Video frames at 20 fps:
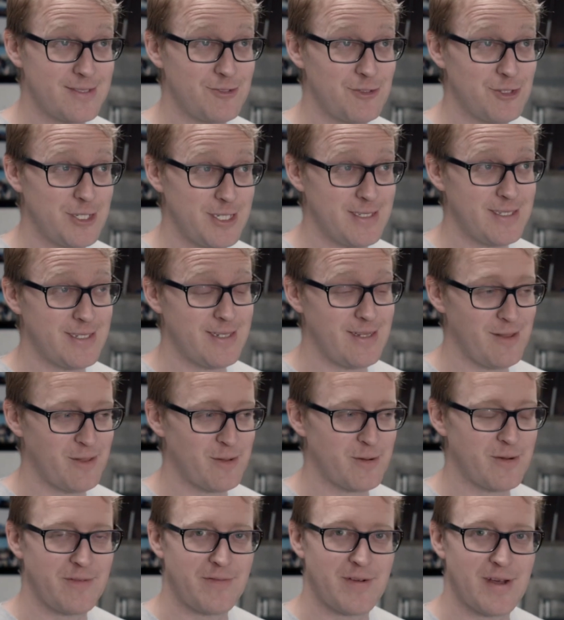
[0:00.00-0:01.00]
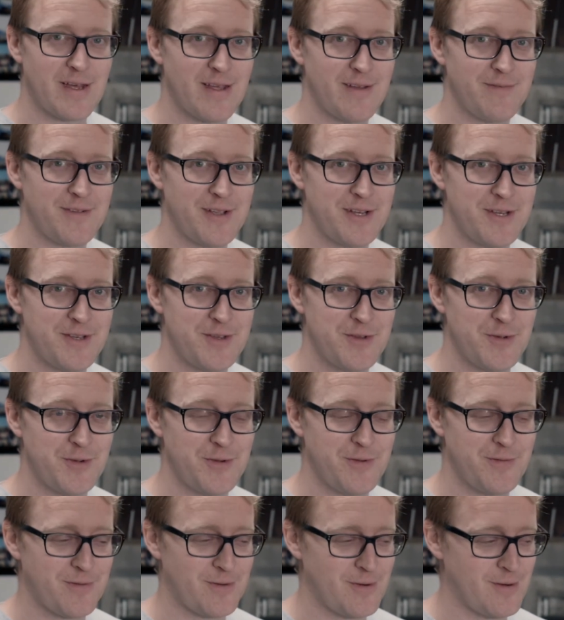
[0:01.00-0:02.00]
GT
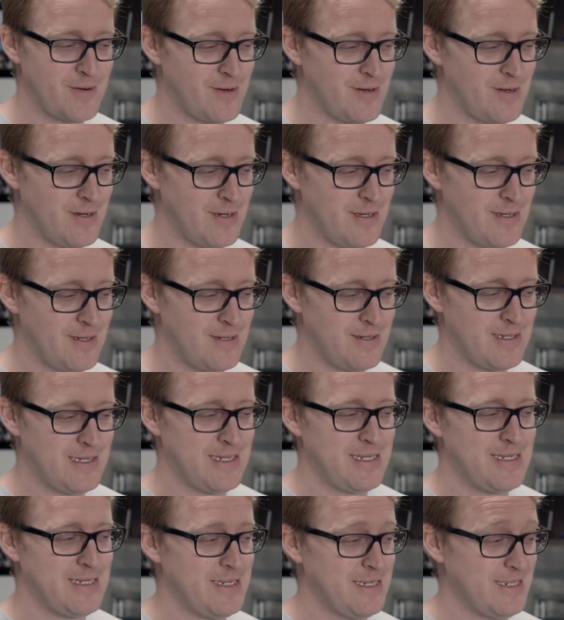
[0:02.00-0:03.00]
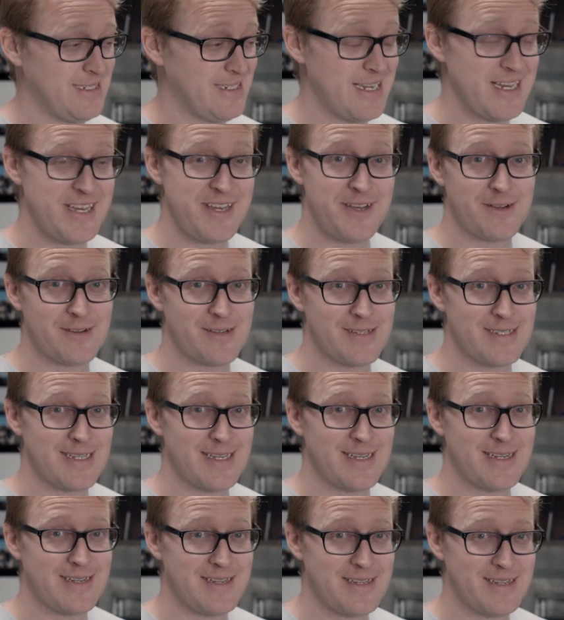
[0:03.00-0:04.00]
3582 for like 10 years
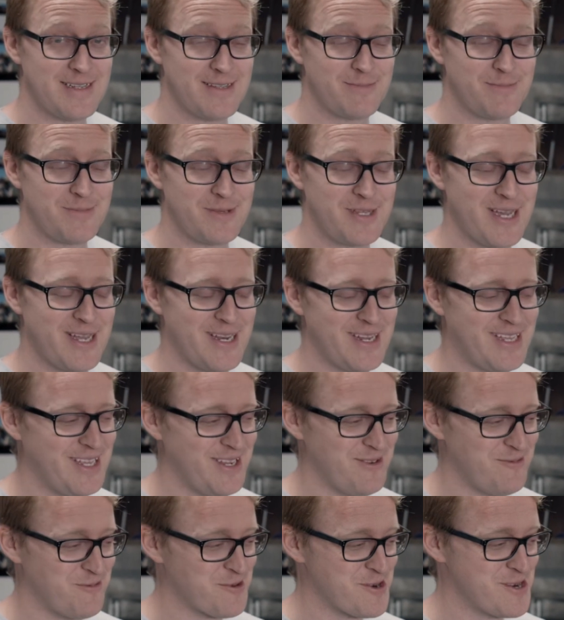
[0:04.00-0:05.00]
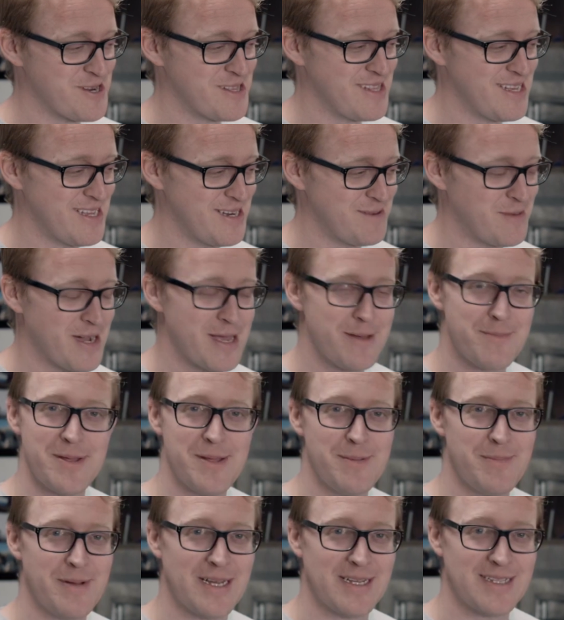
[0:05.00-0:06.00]
now. I'm kind of getting worried that it might
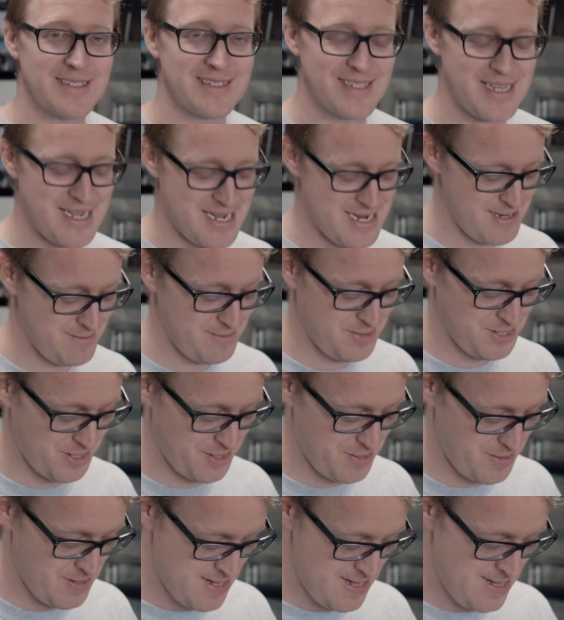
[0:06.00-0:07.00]
be past time, so